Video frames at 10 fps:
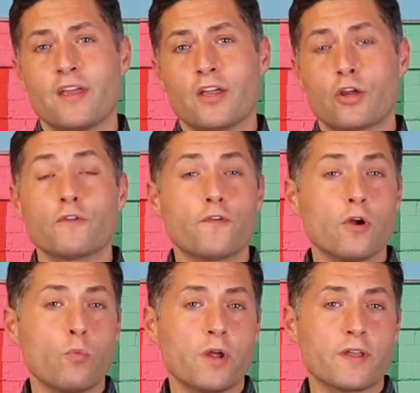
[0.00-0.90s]

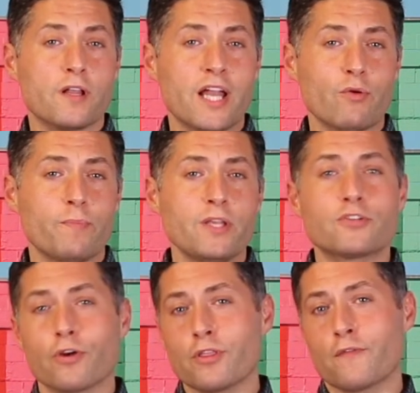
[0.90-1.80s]
Confirm where the client will be
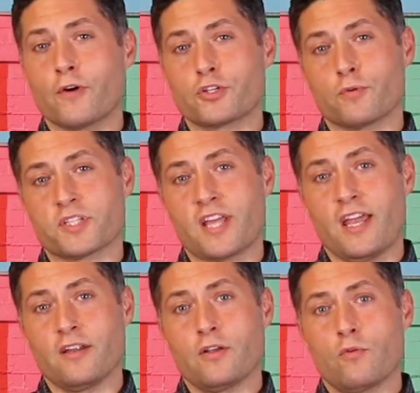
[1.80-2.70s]
during the virtual
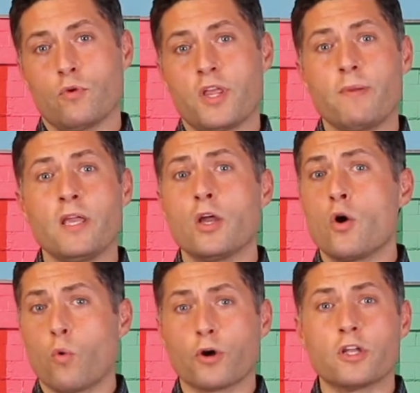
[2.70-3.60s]
site. Will they be
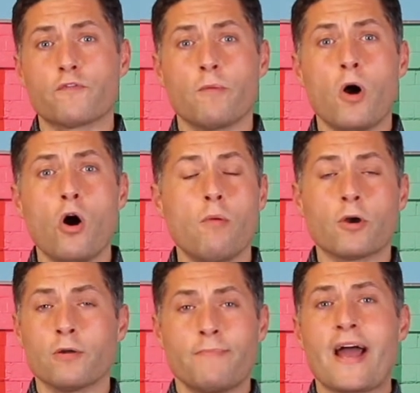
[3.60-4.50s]
working from home
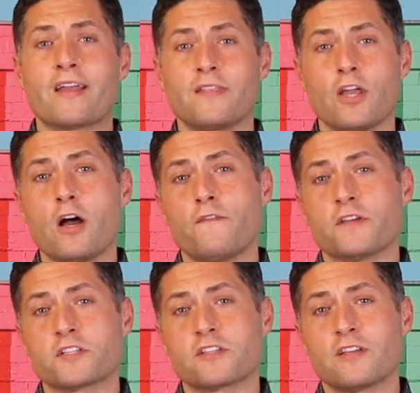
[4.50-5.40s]
or back in the
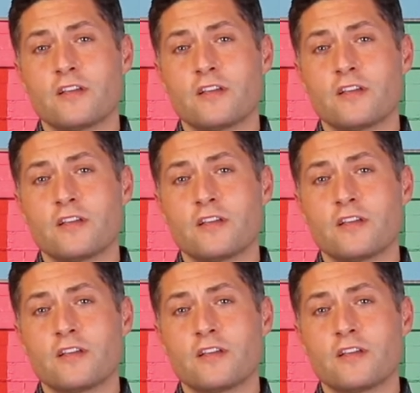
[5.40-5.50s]
office?